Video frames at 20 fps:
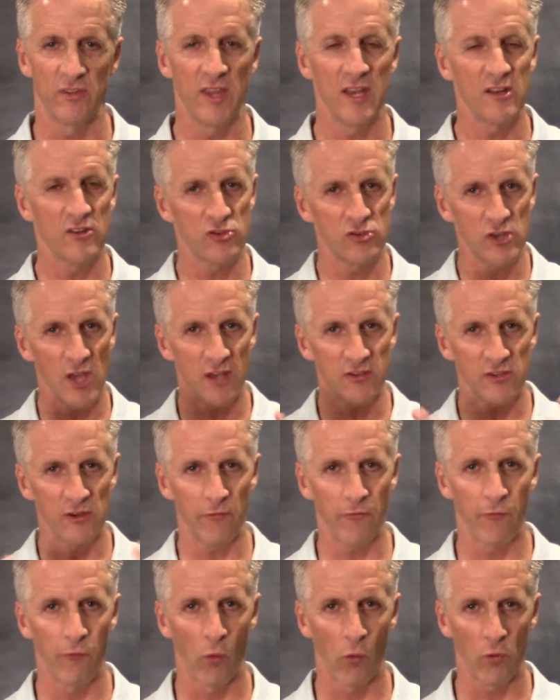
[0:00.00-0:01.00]
it. It does it
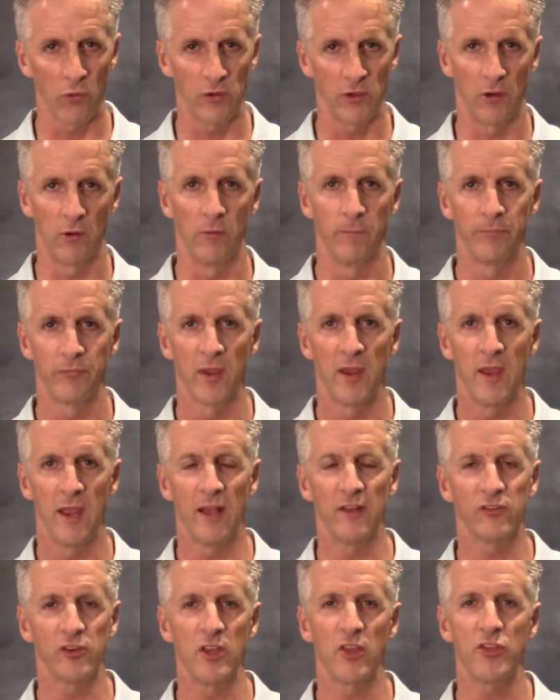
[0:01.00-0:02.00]
for you.
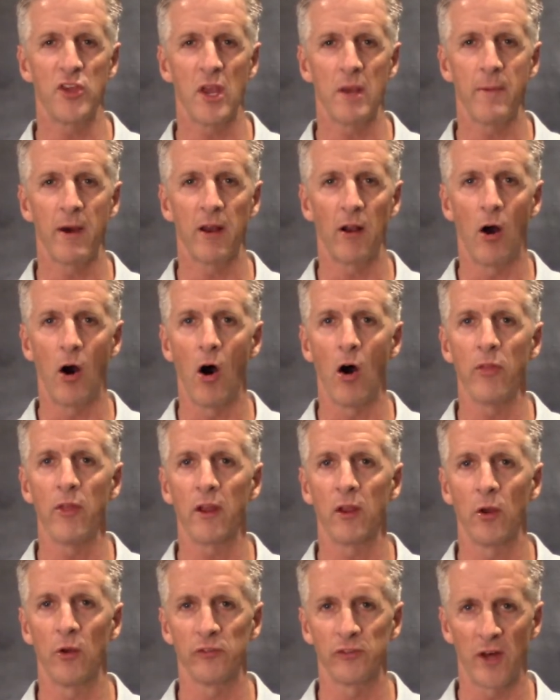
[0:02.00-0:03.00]
And so you think about all that
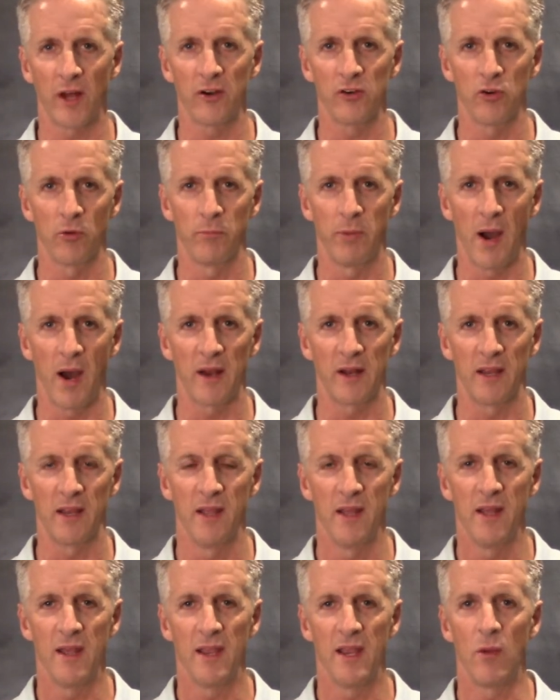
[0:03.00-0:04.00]
goes on in your body,
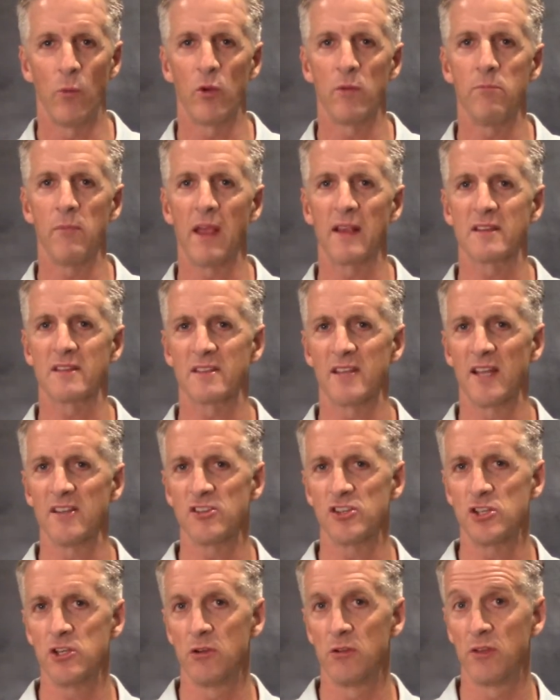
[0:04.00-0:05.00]
it would make
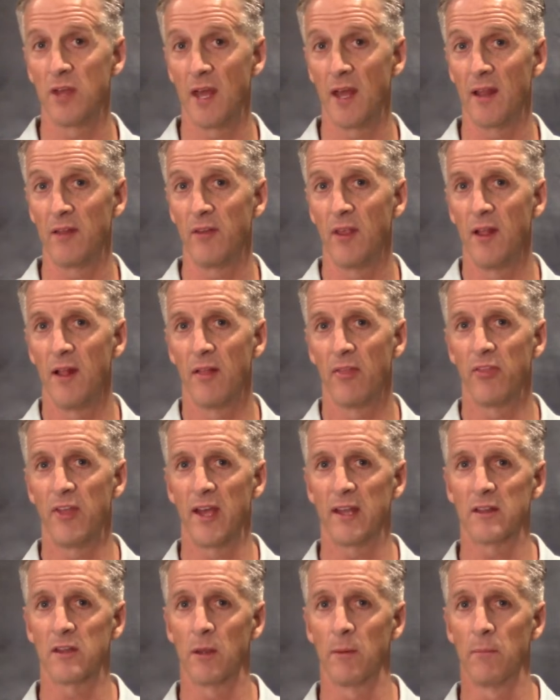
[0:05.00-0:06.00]
sense to you then
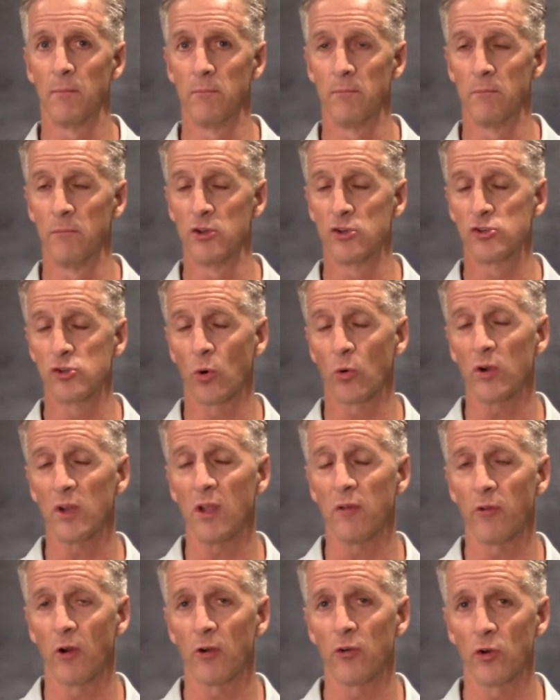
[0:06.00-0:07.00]
that the majority
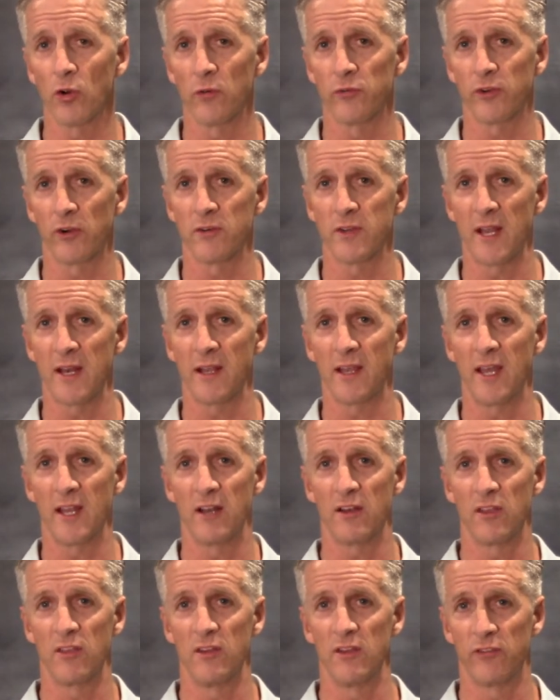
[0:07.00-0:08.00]
of our nerves are
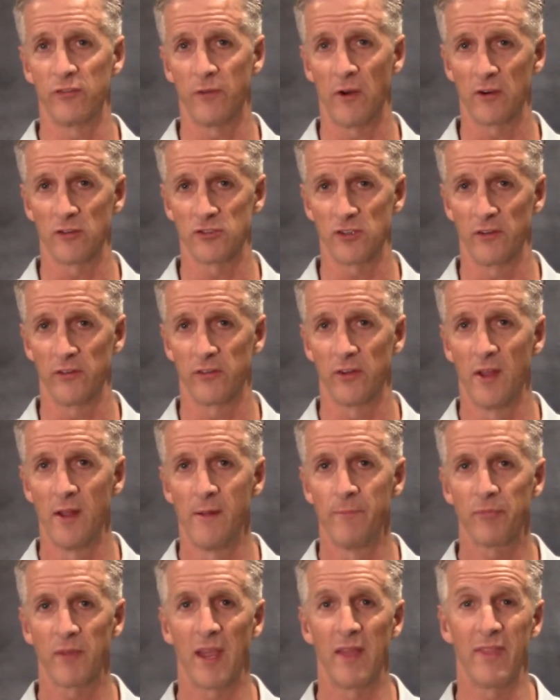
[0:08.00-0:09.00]
dedicated to these functions.
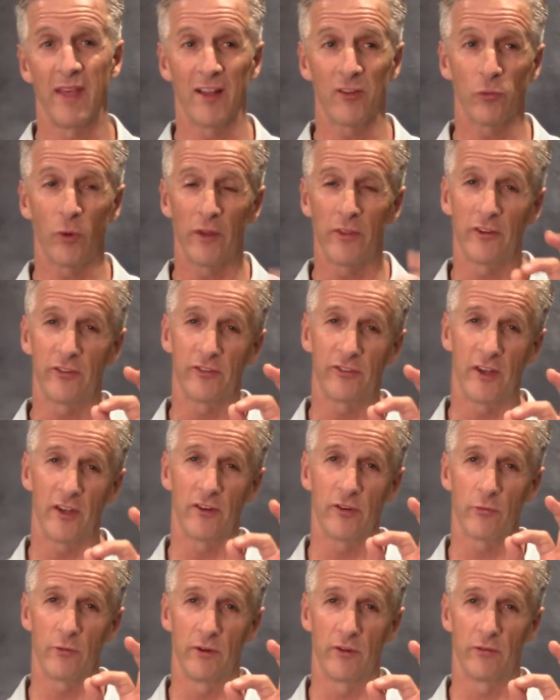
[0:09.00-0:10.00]
And that's why the
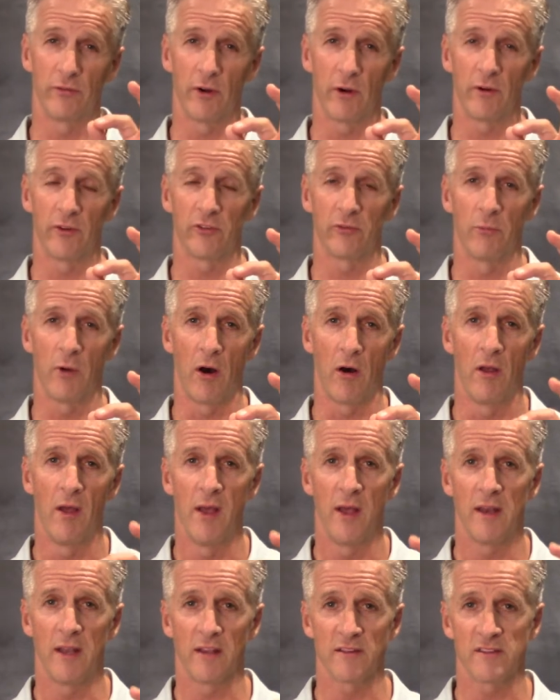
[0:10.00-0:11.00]
sensory is very small.
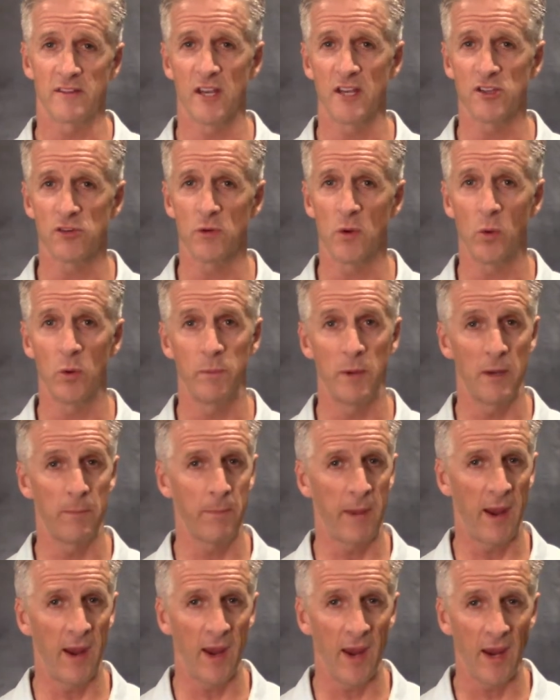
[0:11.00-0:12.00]
Now, sensory would be
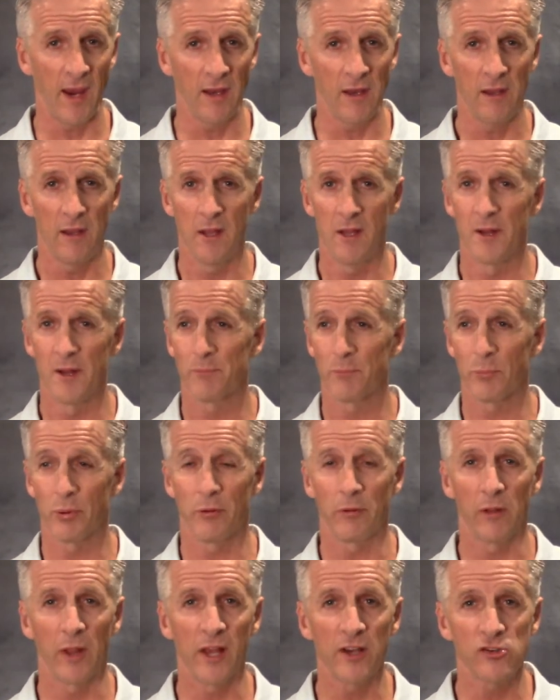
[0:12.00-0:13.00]
pain,
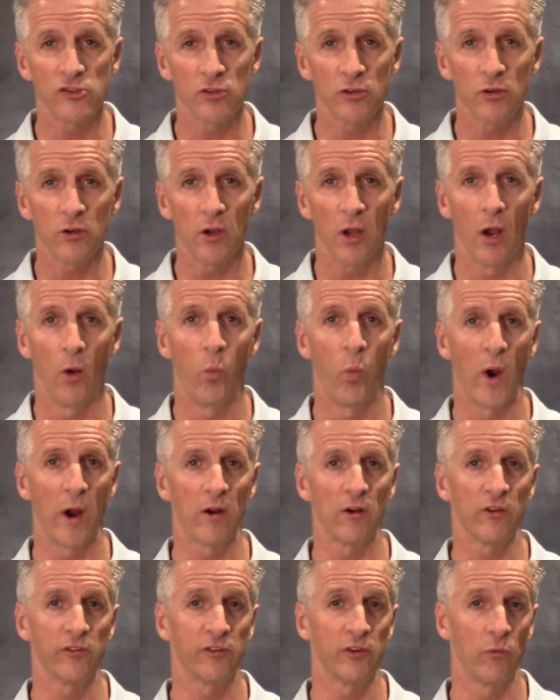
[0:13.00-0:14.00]
pleasure,
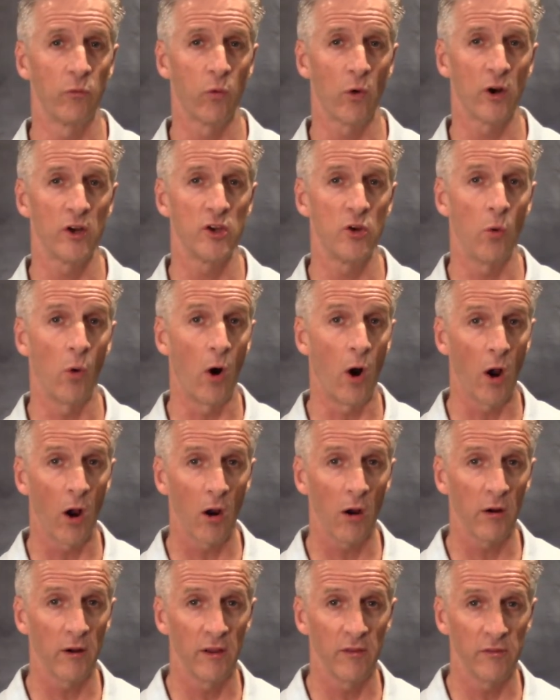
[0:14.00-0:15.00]
awareness of where you
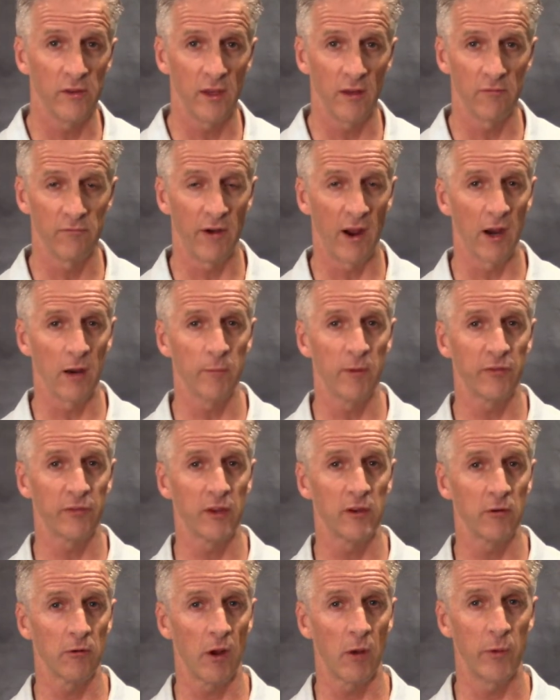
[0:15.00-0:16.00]
are in the environment
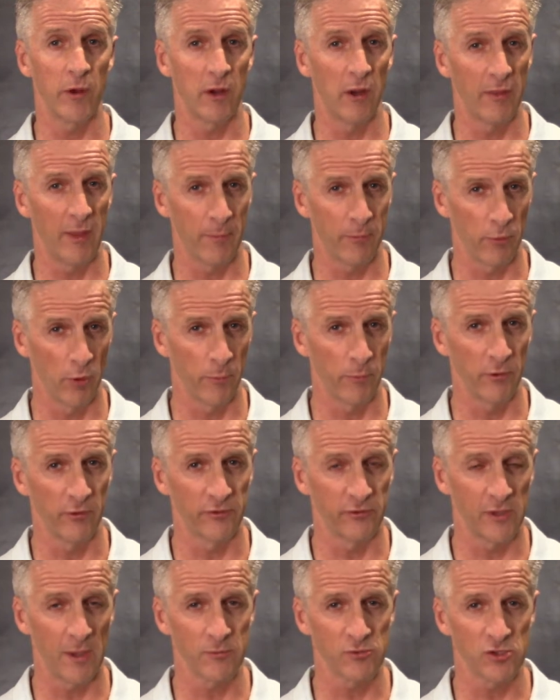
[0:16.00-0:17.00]
that you're on. We call that
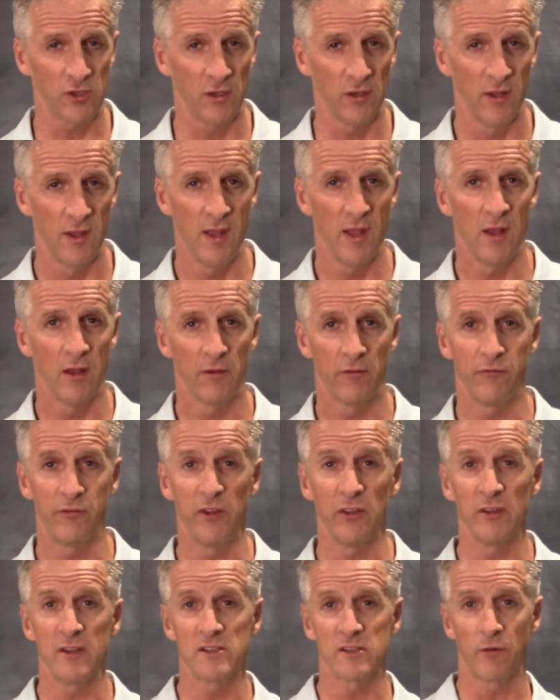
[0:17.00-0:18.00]
proprioception.
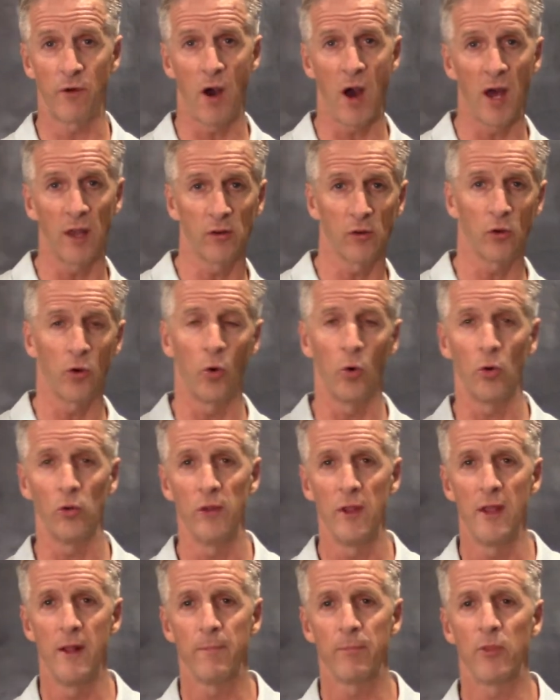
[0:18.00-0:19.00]
Feelings of hot and
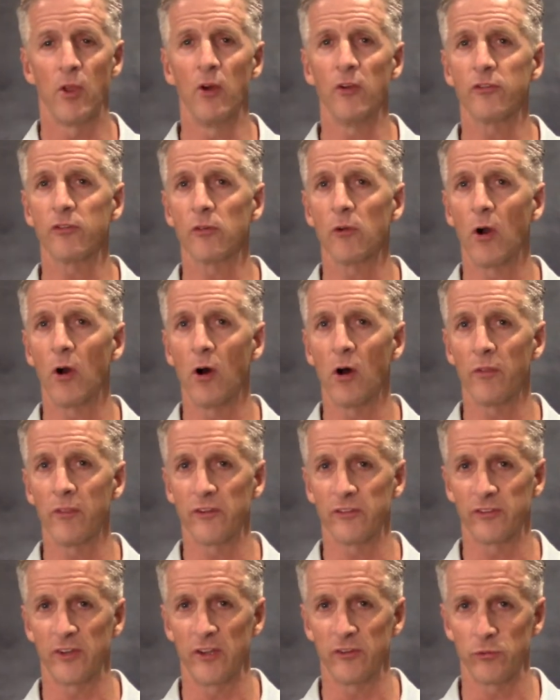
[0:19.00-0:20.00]
cold. Those are all
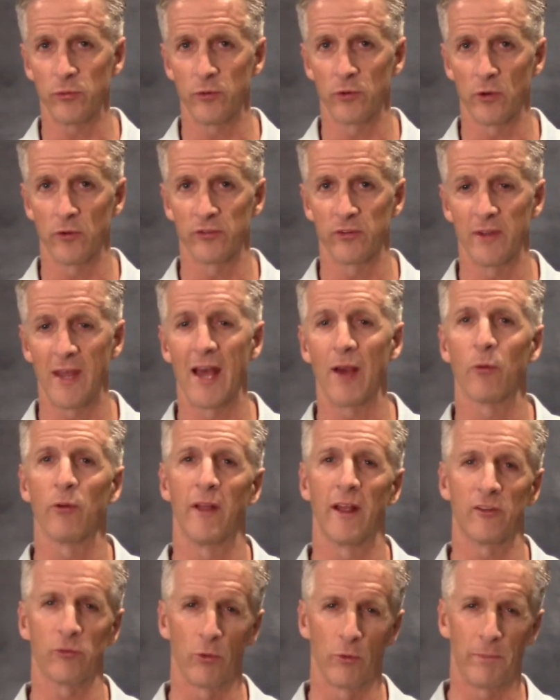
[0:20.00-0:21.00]
the sensory nerves, and
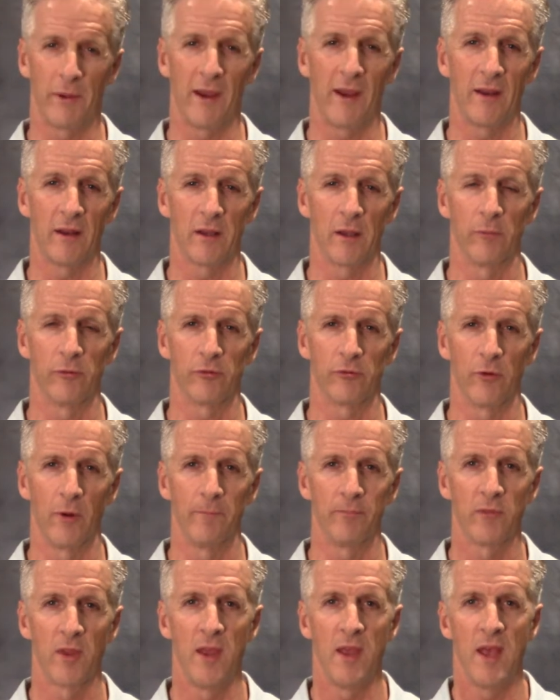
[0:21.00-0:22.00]
that's where pain comes from.